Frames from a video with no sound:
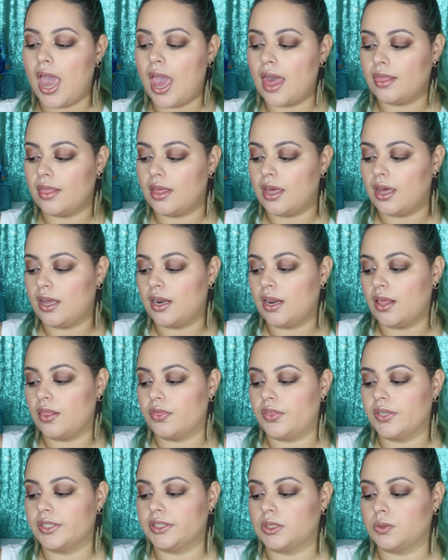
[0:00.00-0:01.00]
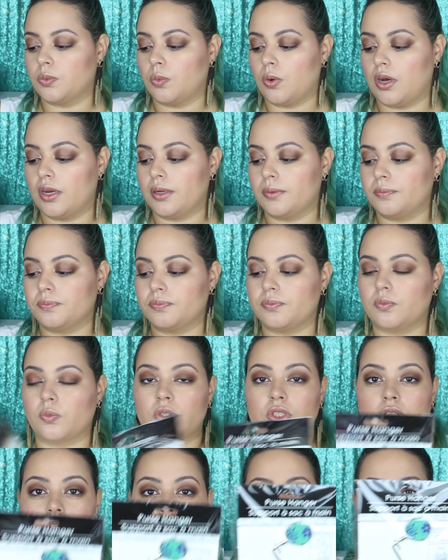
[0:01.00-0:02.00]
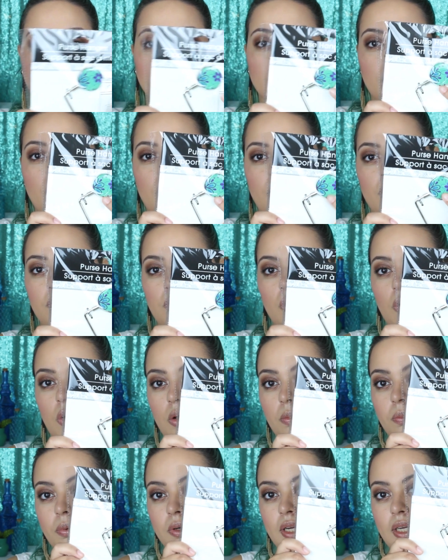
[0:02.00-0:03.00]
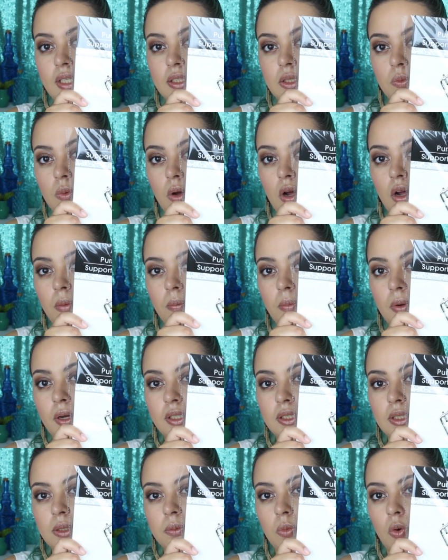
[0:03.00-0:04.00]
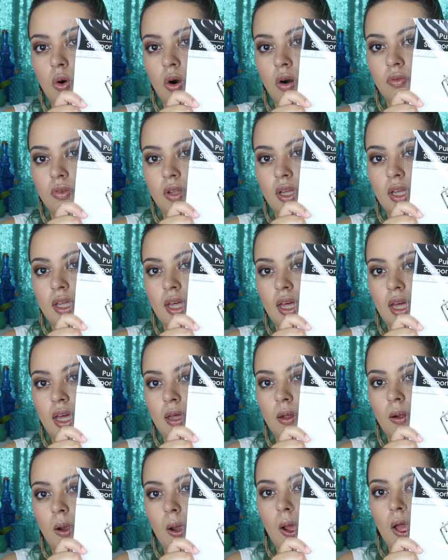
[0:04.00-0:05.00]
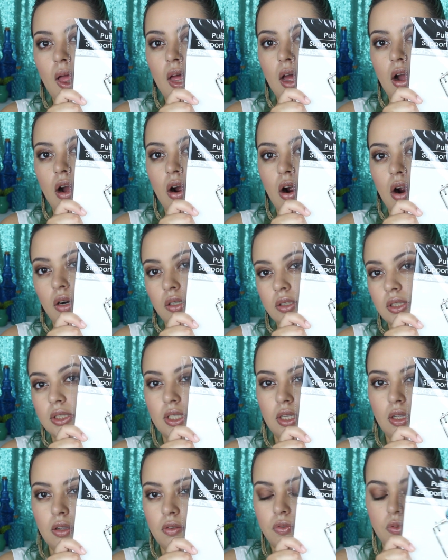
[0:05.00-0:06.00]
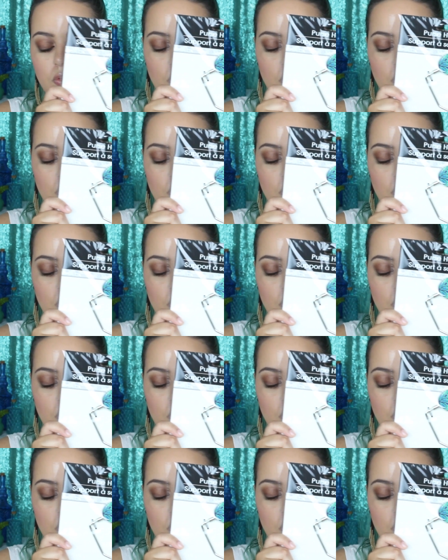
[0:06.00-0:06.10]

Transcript: And then this one, which is also a floral print as well, but it's more of like a artsy